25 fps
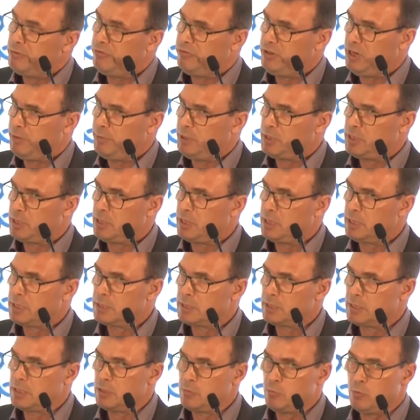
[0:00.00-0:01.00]
flame
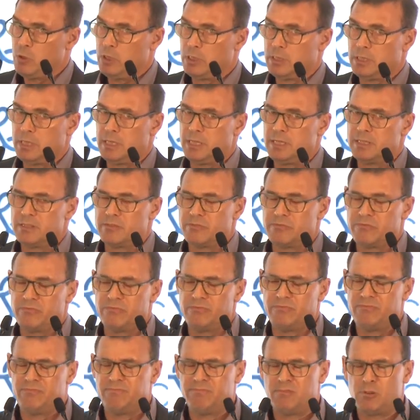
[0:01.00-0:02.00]
retardancy, what is
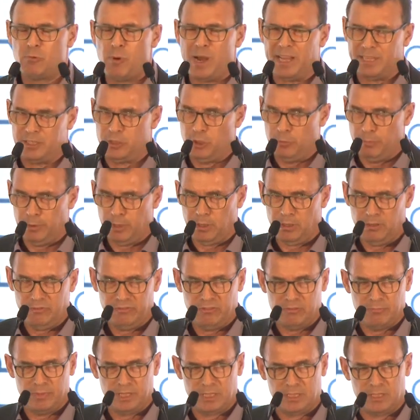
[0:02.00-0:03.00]
quite typical
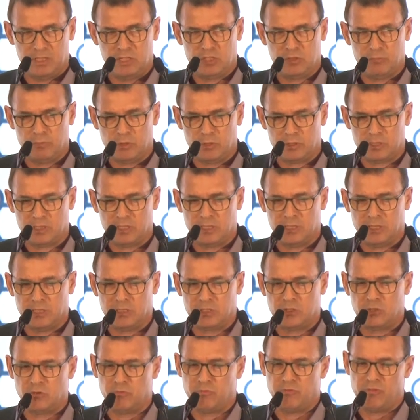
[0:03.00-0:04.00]
for magnesium
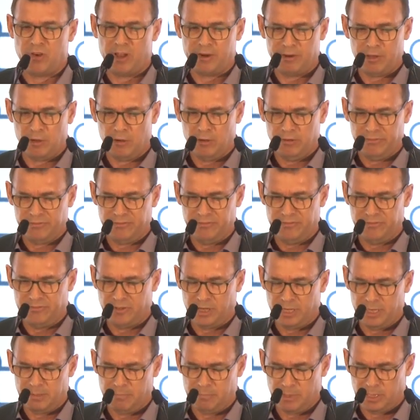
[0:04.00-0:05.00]
oxides. You very often
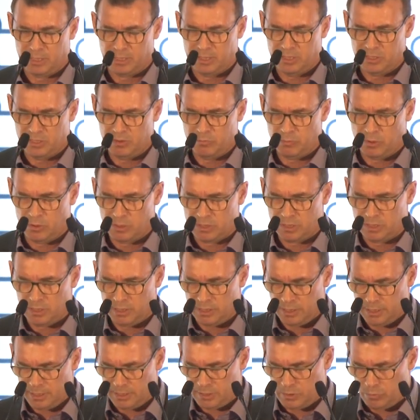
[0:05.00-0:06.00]
find magnesium
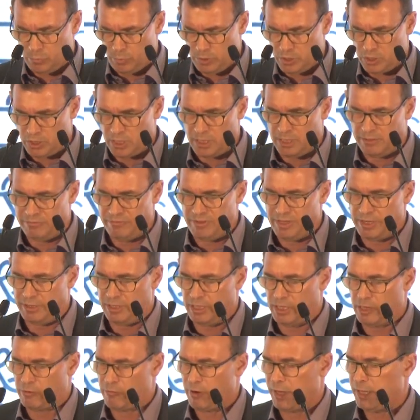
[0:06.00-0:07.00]
oxides which are very
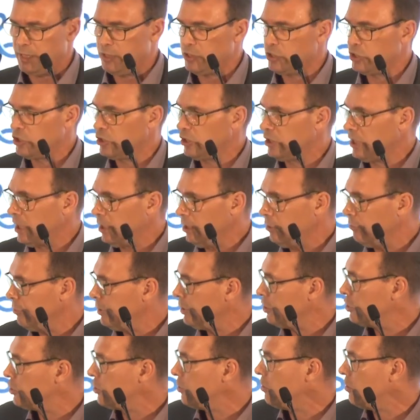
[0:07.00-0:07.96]
grayish, yellowish,